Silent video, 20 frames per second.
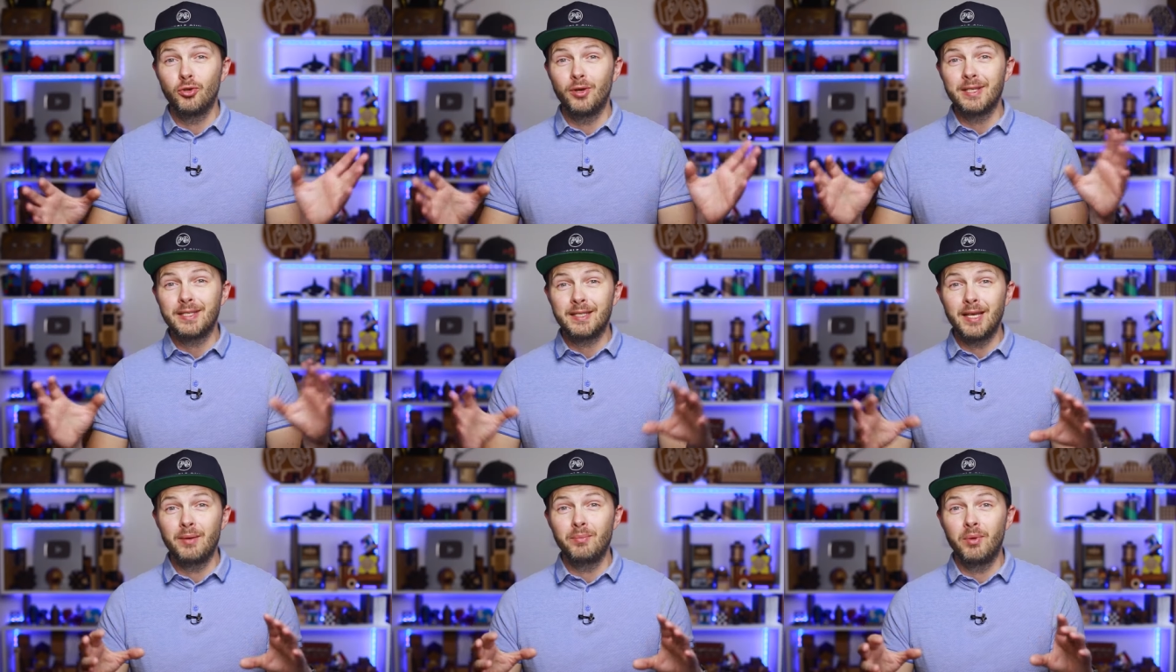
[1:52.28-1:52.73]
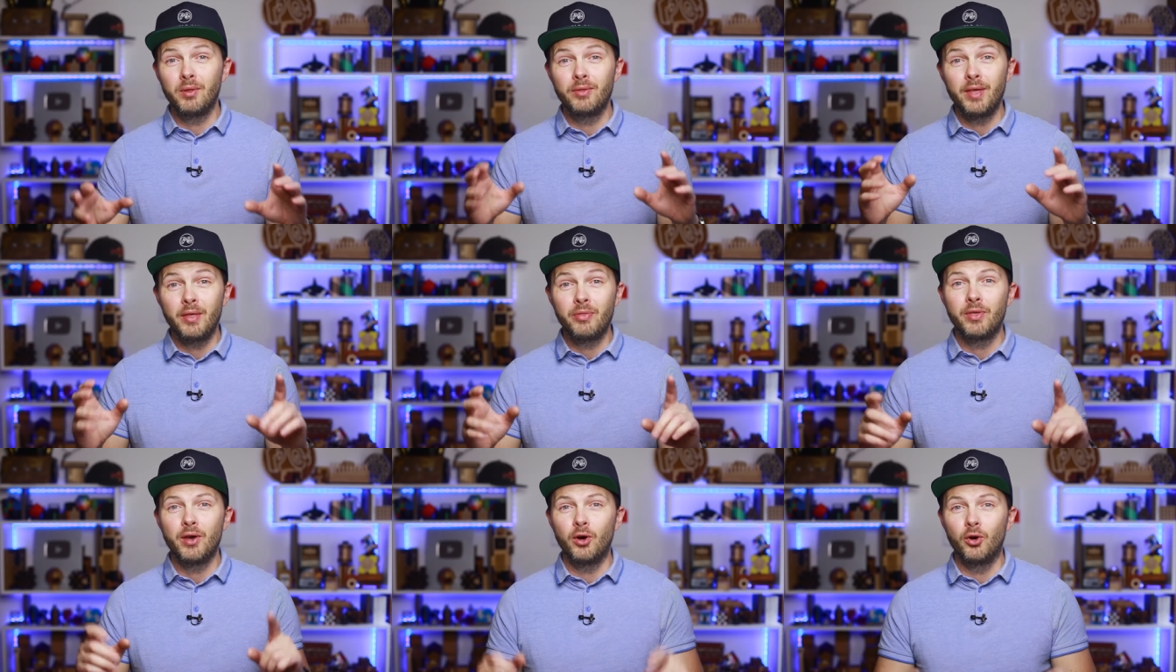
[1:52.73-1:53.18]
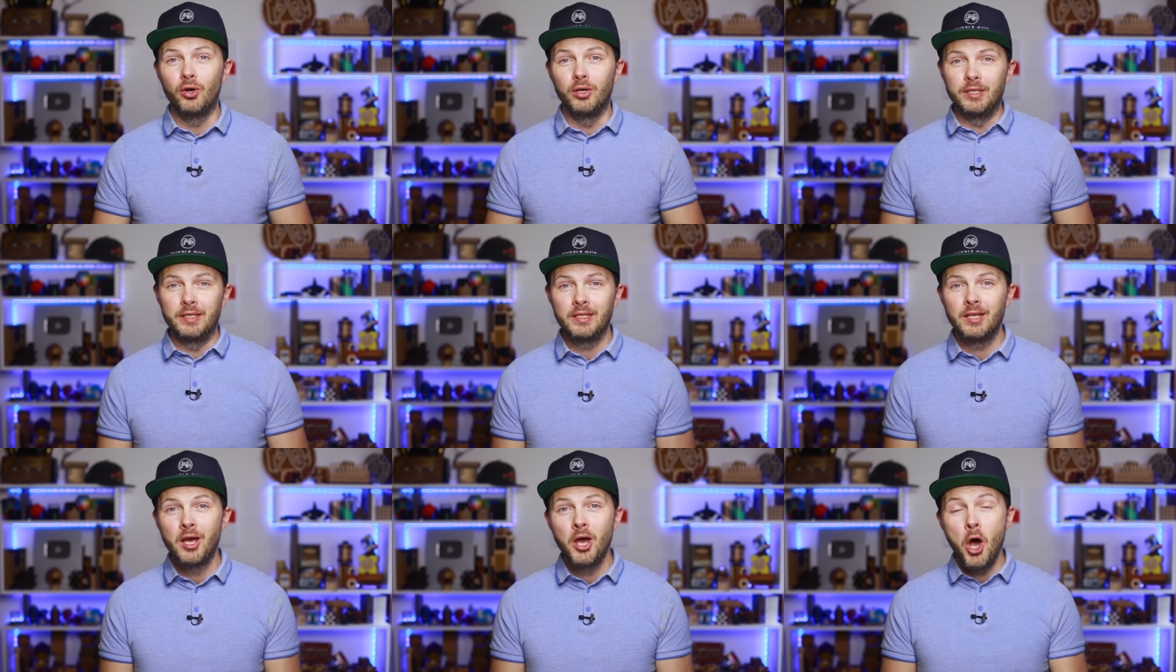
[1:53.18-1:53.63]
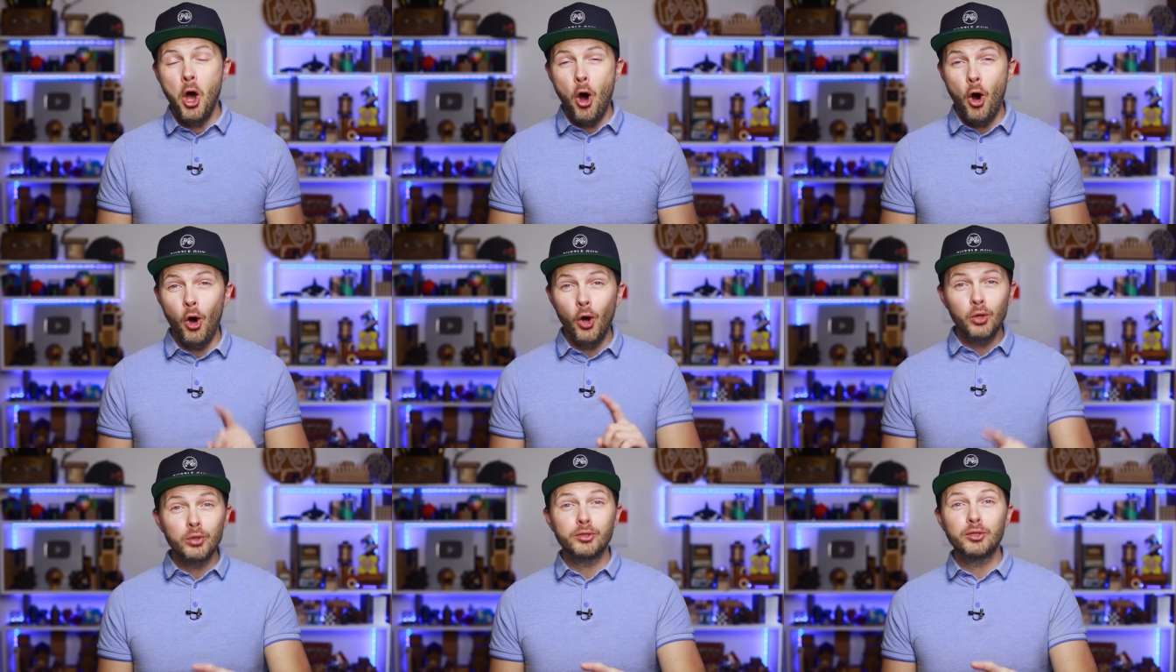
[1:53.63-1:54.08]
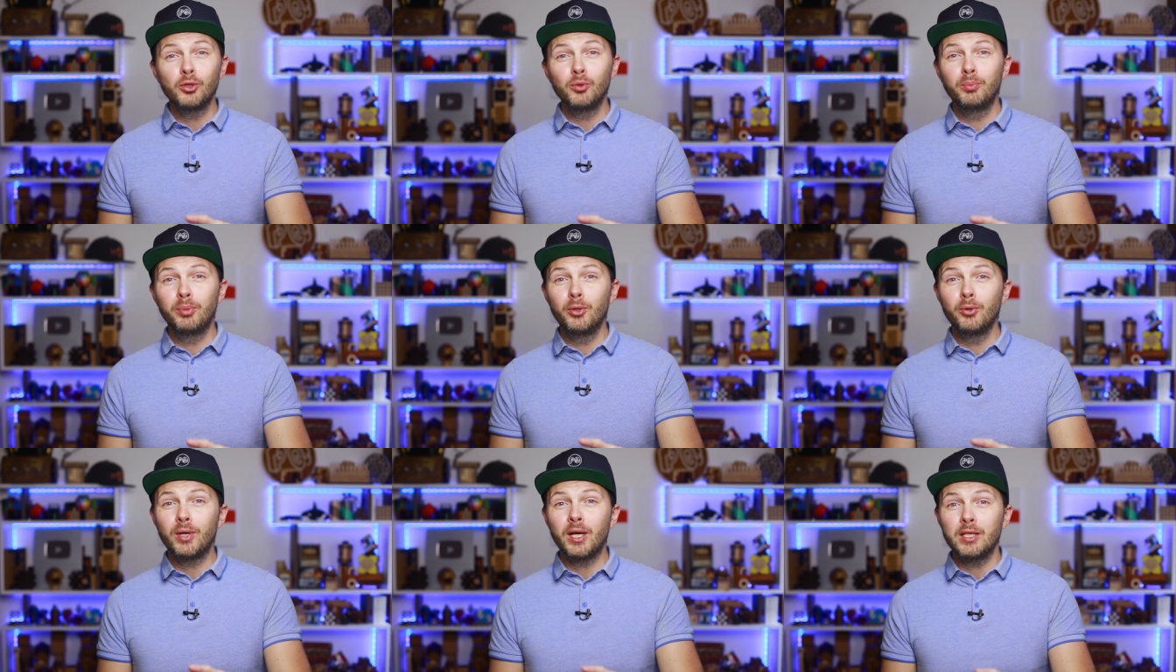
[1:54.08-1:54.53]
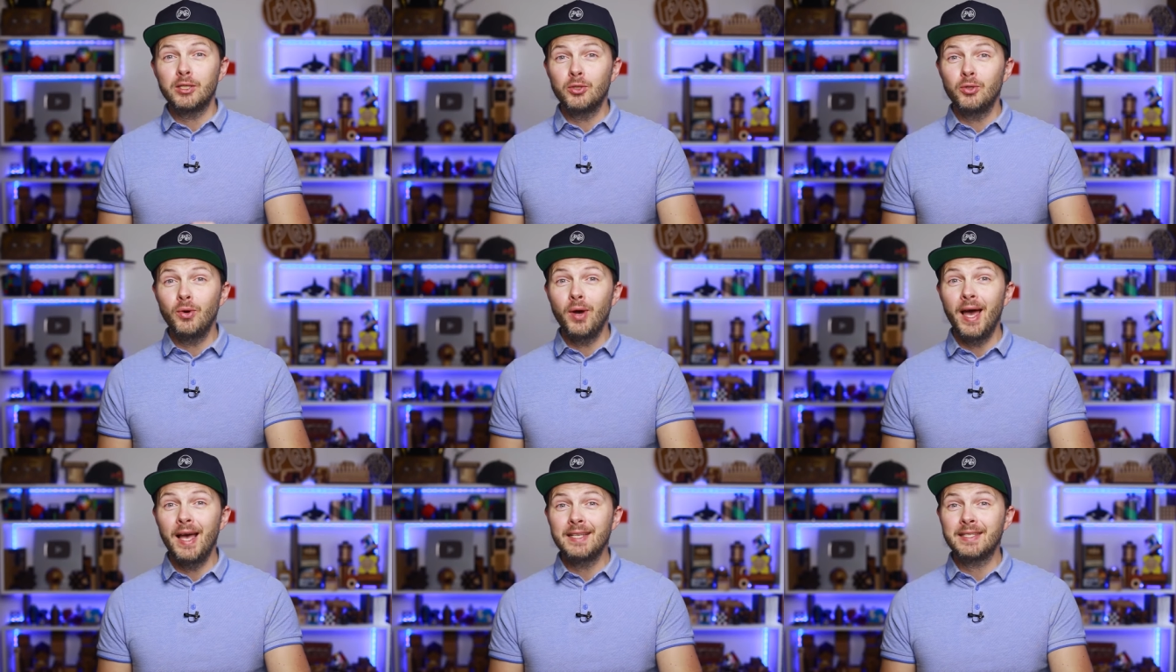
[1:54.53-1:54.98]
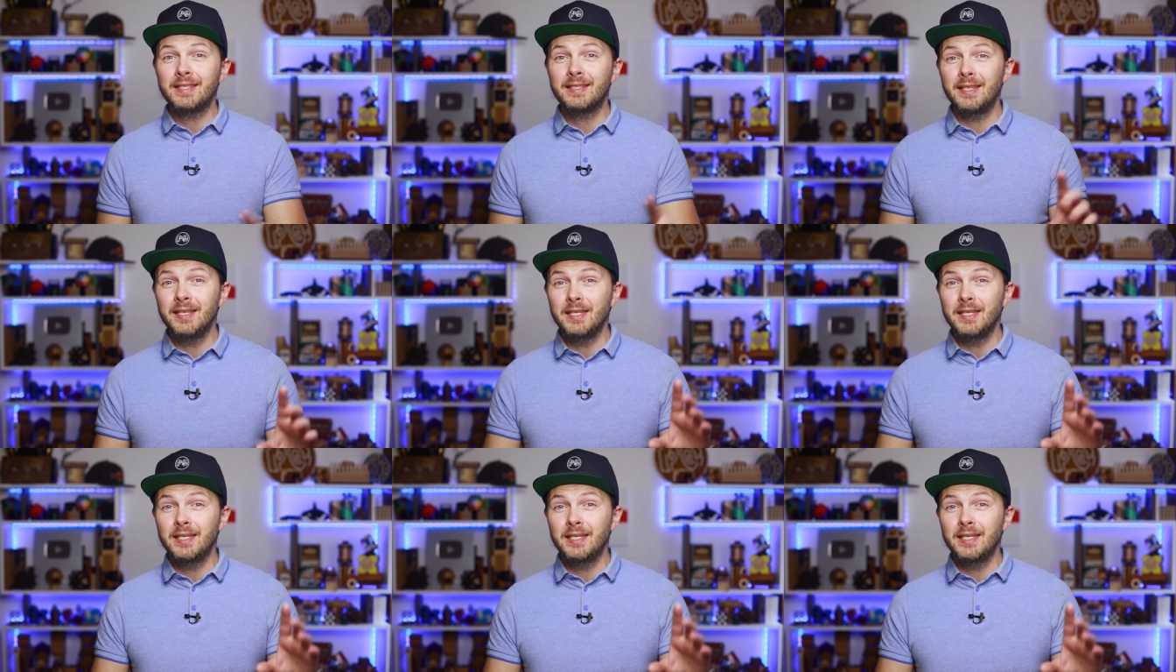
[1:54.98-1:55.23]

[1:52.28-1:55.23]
to assemble than the earth. Also, Blue Kazoo has